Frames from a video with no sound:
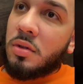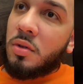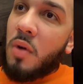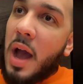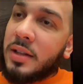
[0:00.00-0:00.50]

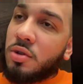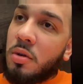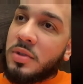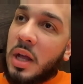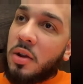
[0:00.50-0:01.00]
You alright too.
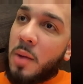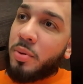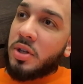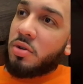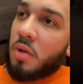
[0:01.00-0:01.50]
I'm telling you, I
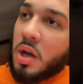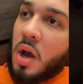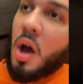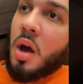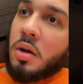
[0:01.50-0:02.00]
appreciate all you. All the
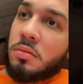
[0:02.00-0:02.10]
bitches up.